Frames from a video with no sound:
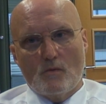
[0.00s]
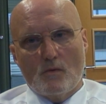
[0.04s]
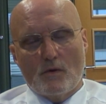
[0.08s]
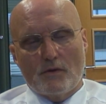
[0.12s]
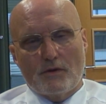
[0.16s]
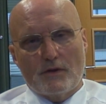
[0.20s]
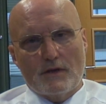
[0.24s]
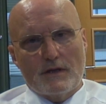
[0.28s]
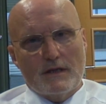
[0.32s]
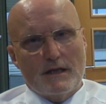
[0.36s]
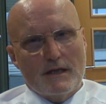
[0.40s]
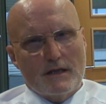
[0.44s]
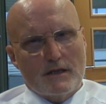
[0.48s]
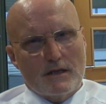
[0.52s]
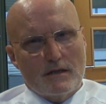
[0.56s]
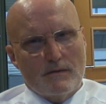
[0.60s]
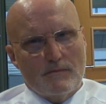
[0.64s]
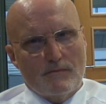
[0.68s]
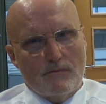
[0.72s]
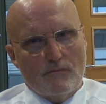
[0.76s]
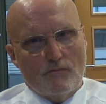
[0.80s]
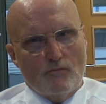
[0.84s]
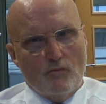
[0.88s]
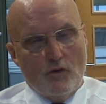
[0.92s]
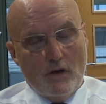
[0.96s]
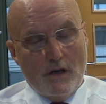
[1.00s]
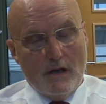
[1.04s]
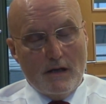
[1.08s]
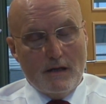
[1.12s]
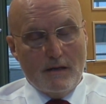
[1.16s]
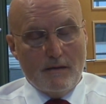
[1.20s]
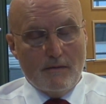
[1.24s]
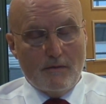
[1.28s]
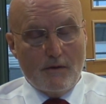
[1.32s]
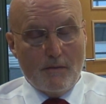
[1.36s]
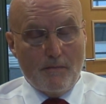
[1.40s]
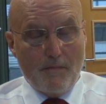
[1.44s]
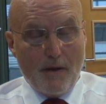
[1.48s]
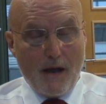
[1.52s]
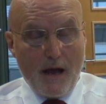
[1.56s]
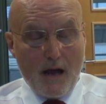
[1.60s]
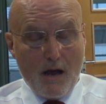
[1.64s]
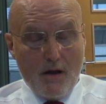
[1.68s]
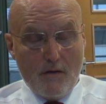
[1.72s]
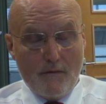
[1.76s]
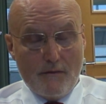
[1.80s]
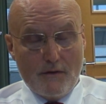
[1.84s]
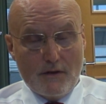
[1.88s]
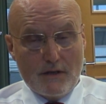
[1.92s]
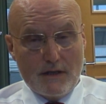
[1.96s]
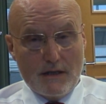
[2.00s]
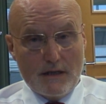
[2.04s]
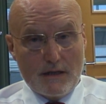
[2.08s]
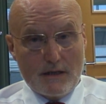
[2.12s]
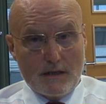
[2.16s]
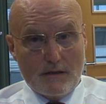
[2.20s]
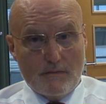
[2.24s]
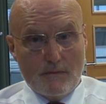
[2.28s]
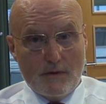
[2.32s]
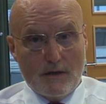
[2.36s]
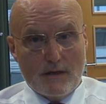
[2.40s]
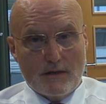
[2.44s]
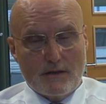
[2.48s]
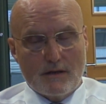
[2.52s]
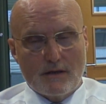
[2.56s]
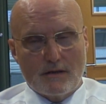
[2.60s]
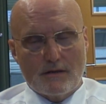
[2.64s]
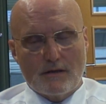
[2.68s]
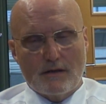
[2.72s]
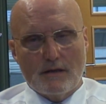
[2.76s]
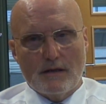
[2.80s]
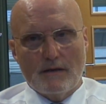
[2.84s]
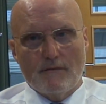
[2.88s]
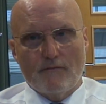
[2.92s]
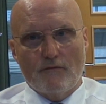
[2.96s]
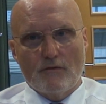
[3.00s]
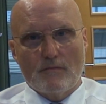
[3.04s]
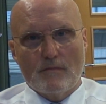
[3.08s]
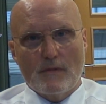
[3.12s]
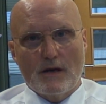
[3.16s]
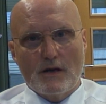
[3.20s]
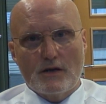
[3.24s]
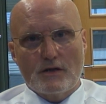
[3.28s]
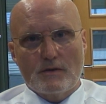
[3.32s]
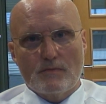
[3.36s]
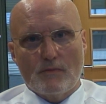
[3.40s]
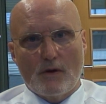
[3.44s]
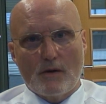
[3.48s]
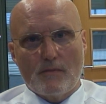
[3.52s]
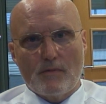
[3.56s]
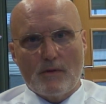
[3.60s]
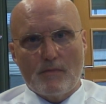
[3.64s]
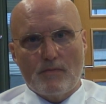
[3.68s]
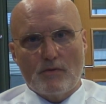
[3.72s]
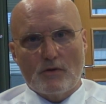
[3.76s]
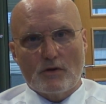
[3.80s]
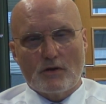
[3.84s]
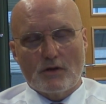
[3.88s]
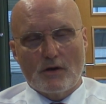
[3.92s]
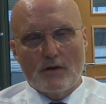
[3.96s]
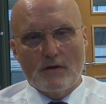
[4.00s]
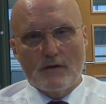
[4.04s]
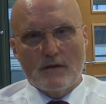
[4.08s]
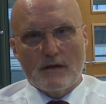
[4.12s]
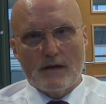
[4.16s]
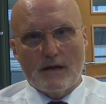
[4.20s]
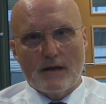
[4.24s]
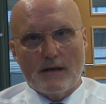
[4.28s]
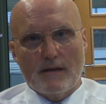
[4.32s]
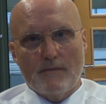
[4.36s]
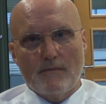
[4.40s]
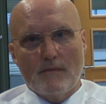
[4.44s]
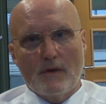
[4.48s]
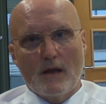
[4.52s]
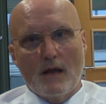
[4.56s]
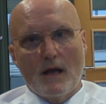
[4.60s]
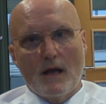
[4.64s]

What the system really, the power of the system is that the information might be put on there,